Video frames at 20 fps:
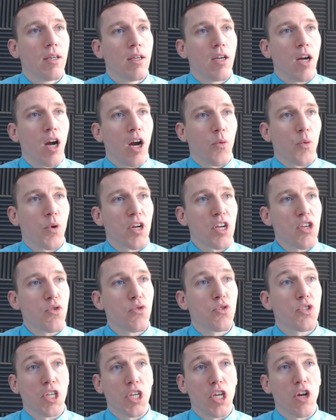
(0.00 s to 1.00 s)
All right, we're gonna
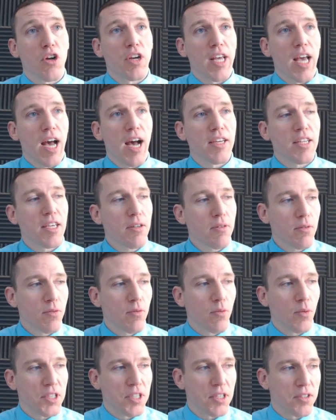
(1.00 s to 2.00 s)
use Security Onion,
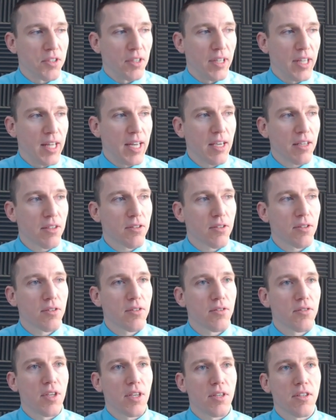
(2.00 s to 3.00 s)
which is a Linux
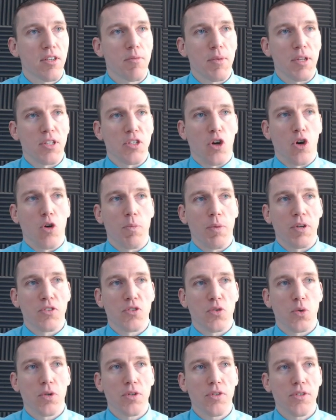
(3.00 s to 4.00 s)
system. It's open
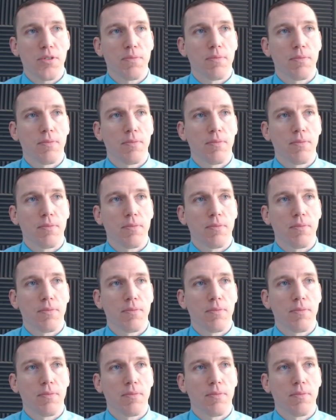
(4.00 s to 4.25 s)
source.